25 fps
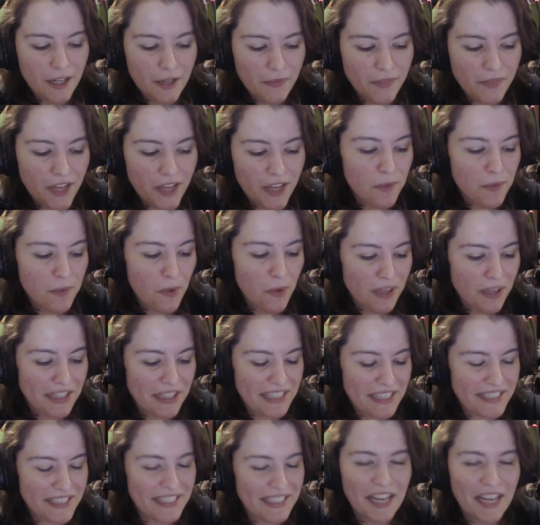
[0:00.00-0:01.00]
number one
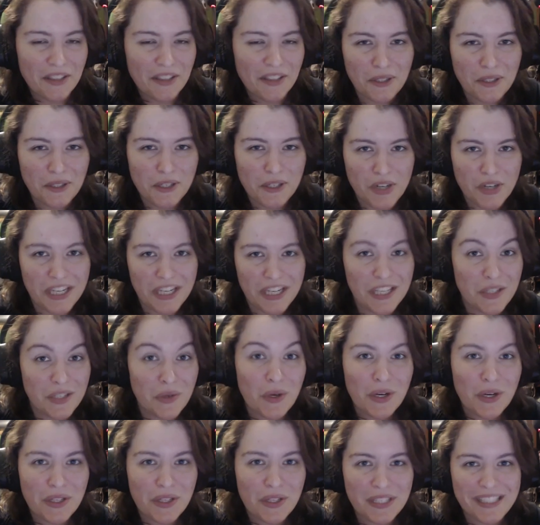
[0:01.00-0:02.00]
lesson i learned trying to do
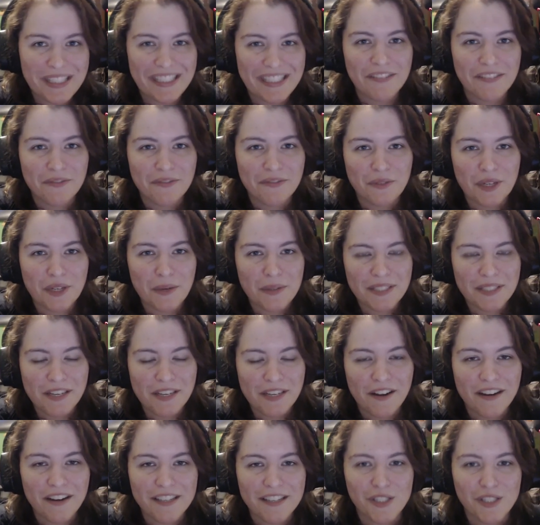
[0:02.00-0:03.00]
all this stuff when i was at
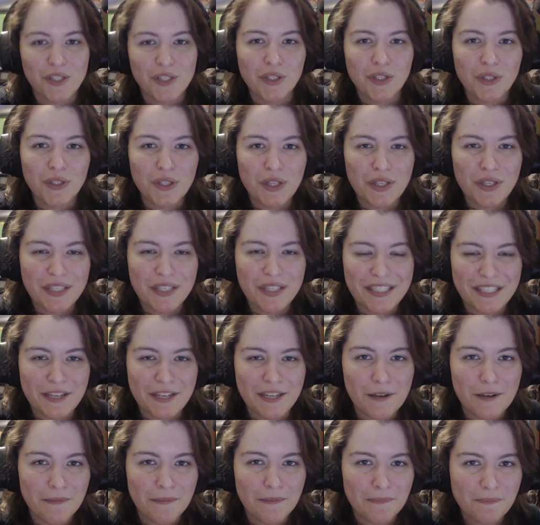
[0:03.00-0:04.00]
austin earlier this
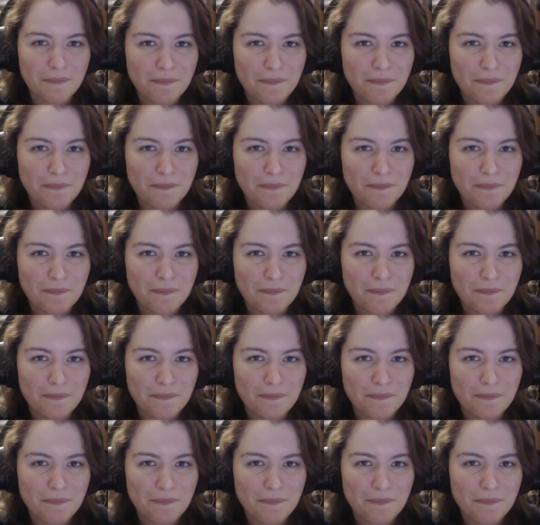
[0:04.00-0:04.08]
year